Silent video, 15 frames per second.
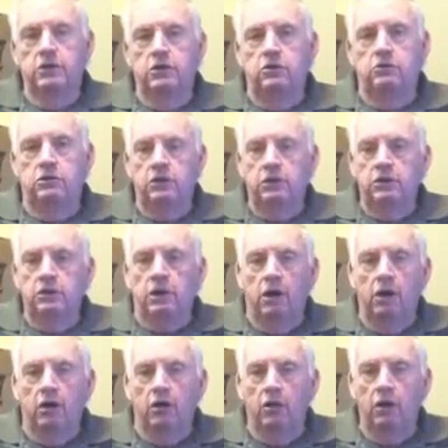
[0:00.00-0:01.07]
You can
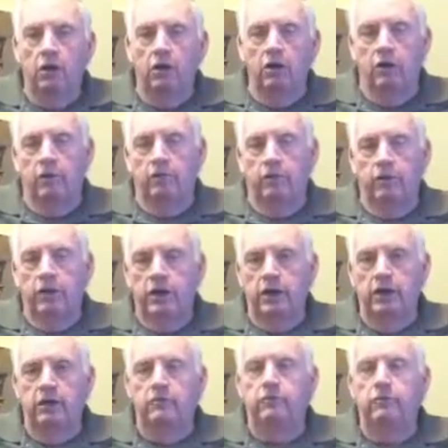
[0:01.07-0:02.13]
call up
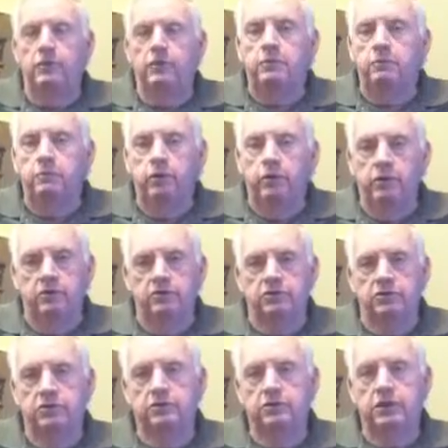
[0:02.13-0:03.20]
every
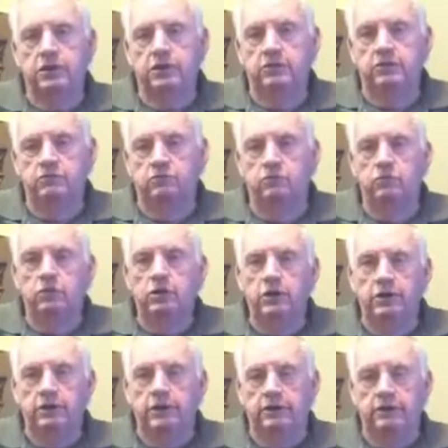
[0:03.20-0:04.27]
person that is
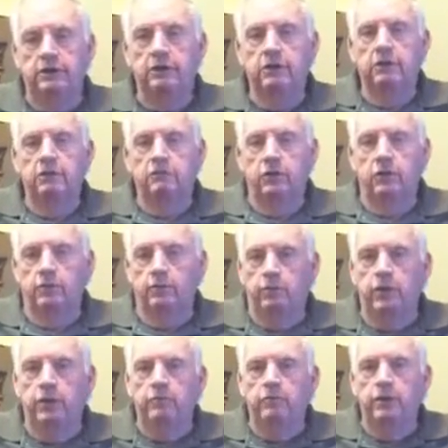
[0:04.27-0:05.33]
running for
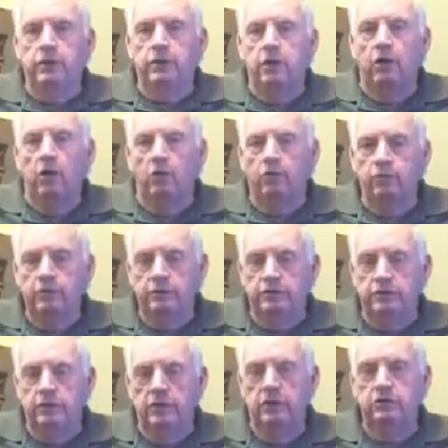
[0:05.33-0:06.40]
public
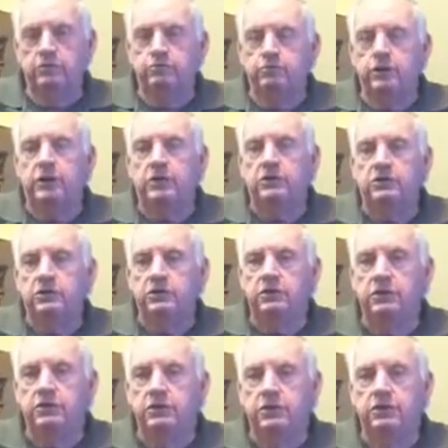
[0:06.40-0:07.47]
office, especially
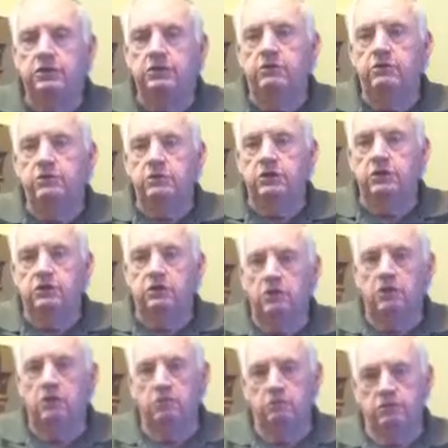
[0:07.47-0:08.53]
the leaders in
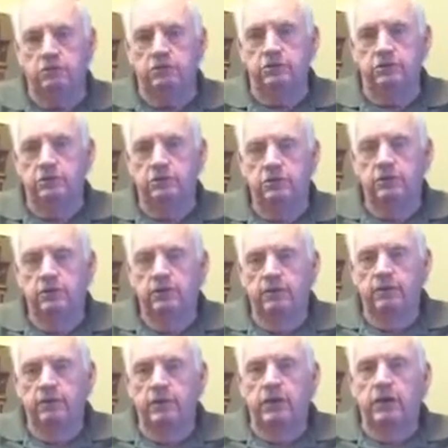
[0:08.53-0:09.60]
Congress,
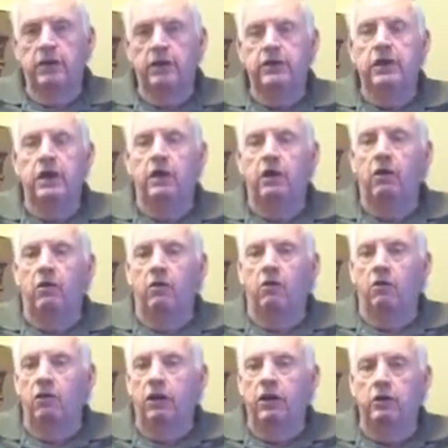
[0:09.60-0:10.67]
that
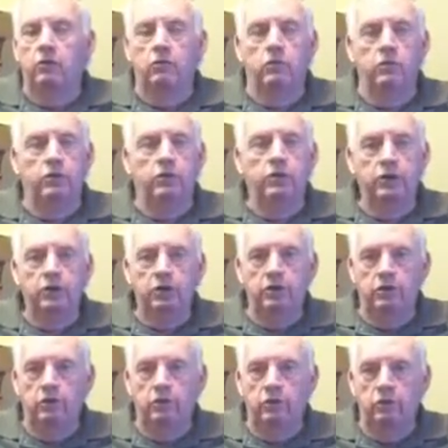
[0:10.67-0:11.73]
all they want to
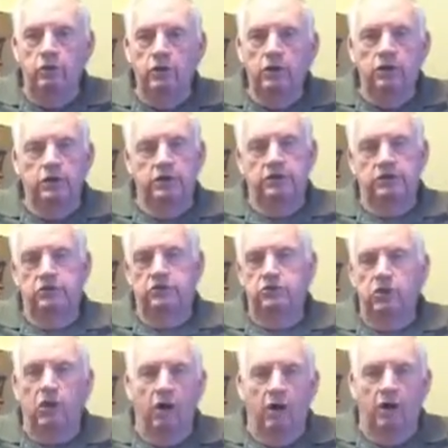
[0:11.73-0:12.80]
do is
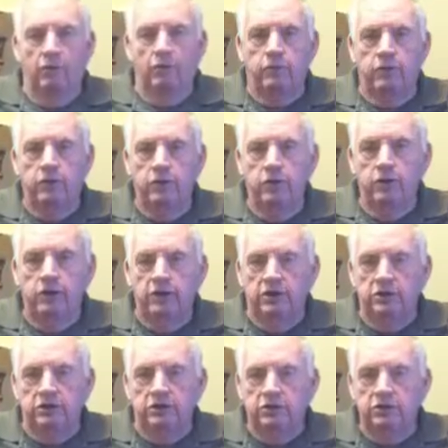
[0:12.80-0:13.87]
job
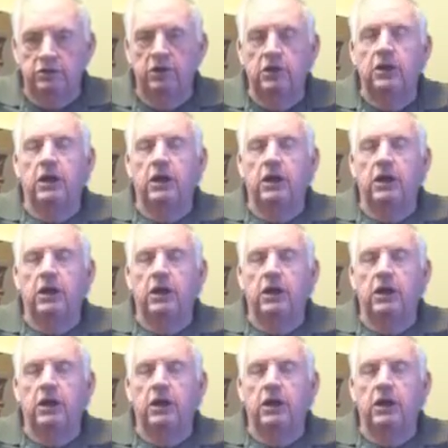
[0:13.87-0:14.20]
cuts,